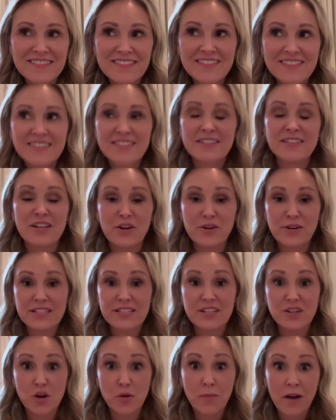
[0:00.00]
to notice
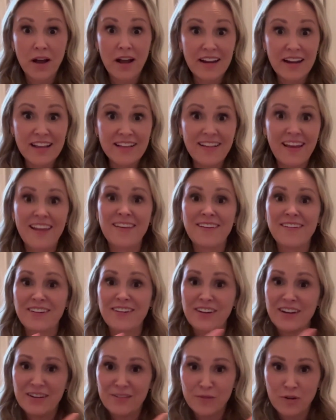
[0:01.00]
in your body, like,
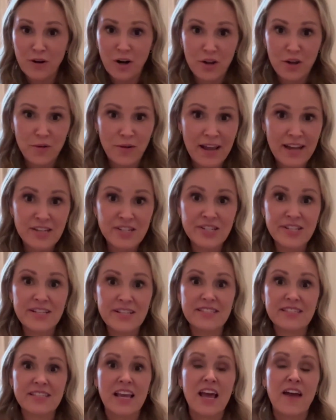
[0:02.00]
are you
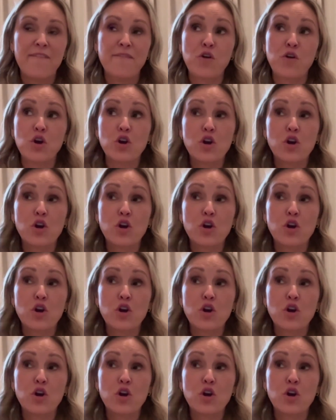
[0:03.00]
anxious? For